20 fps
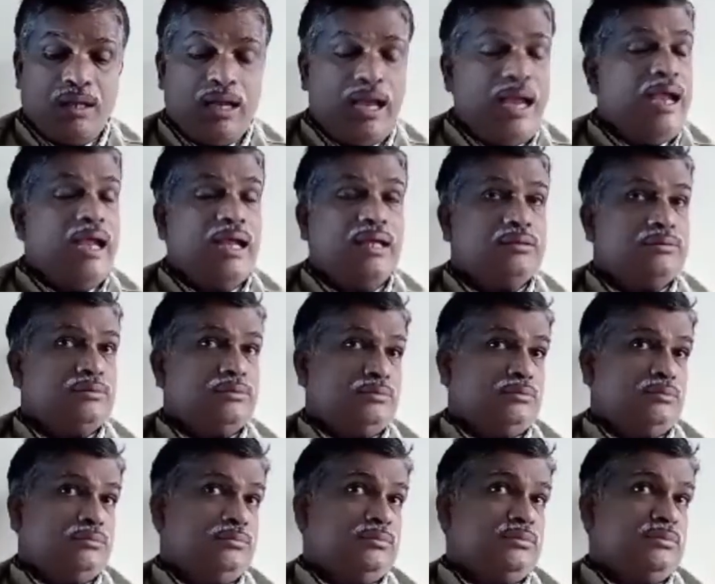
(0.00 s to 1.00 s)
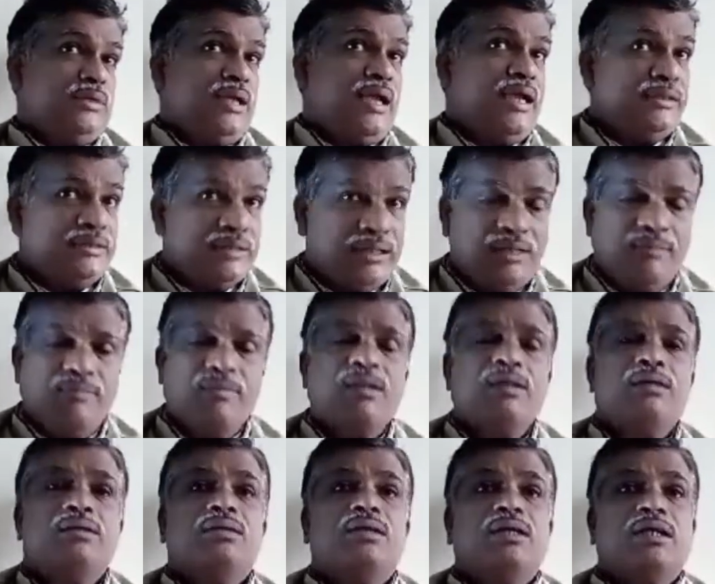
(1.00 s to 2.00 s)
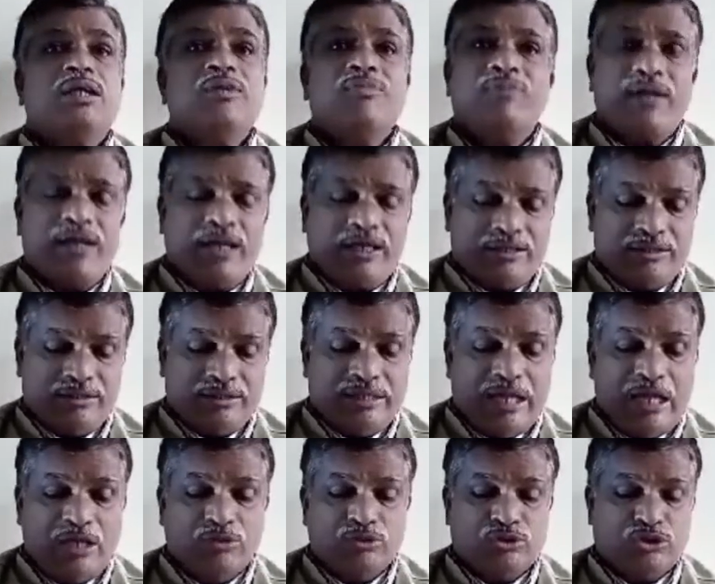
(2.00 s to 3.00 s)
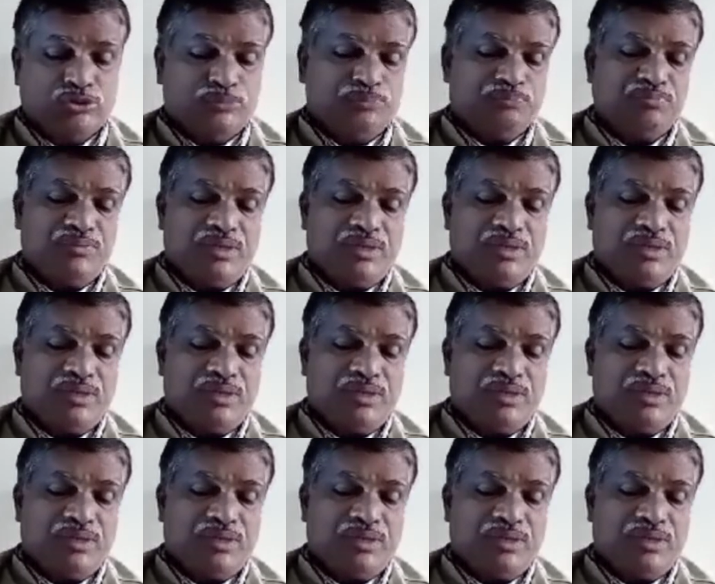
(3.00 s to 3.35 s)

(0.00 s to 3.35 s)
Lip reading: at infinite dilution.